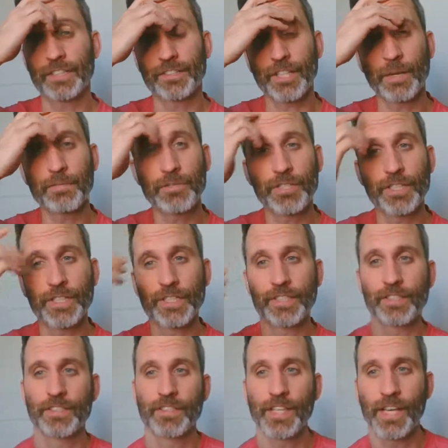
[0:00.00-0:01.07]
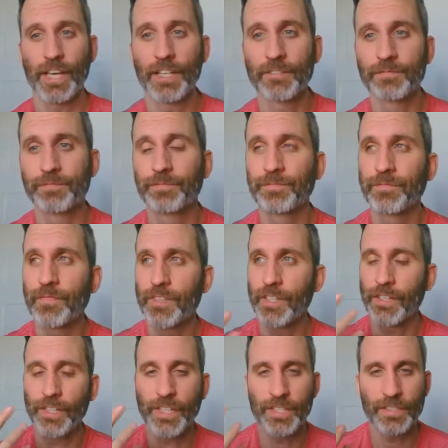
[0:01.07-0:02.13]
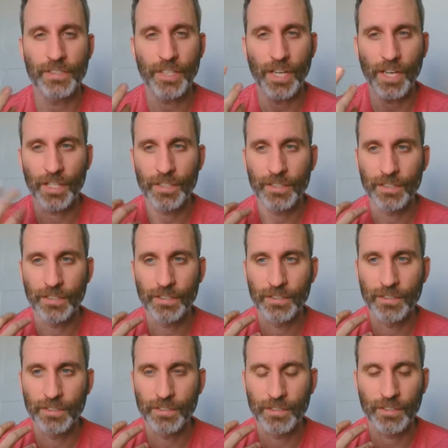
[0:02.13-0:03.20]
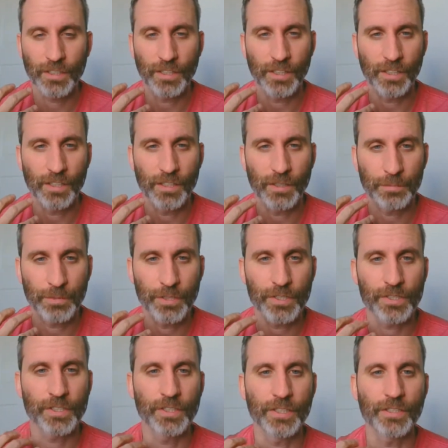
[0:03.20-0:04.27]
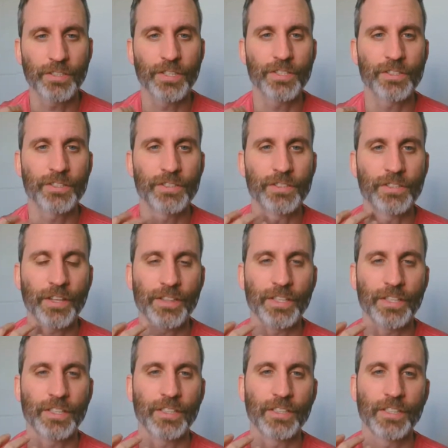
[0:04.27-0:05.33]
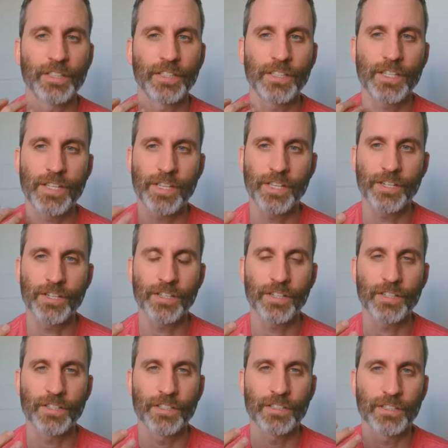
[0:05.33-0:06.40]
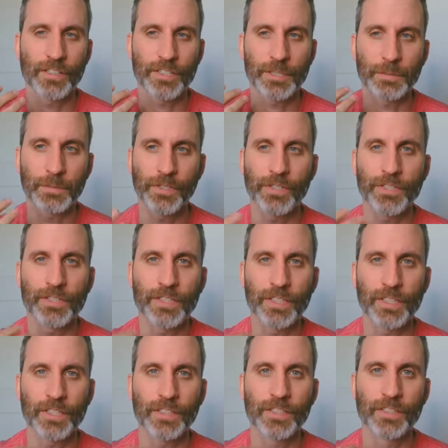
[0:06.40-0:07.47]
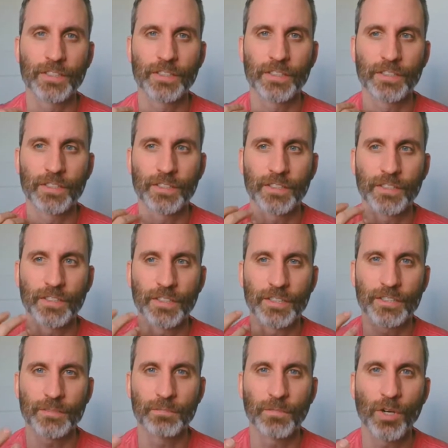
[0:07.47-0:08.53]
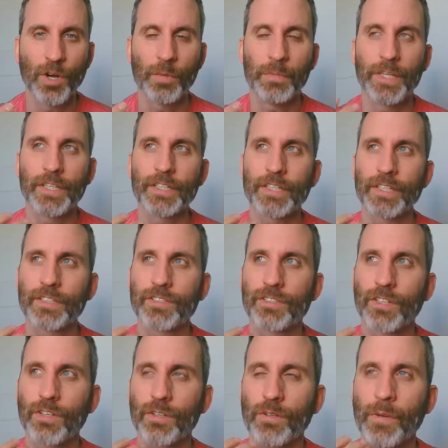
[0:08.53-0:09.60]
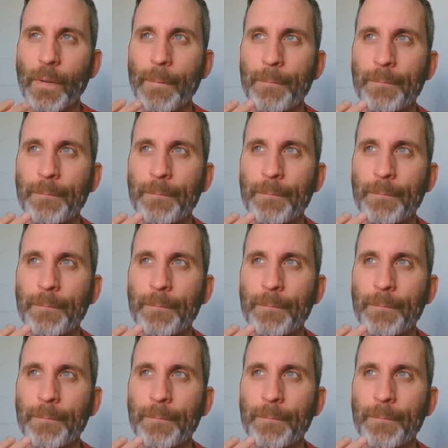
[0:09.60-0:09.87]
assumption is that there is not a person, there is nothing here experiencing this moment. And so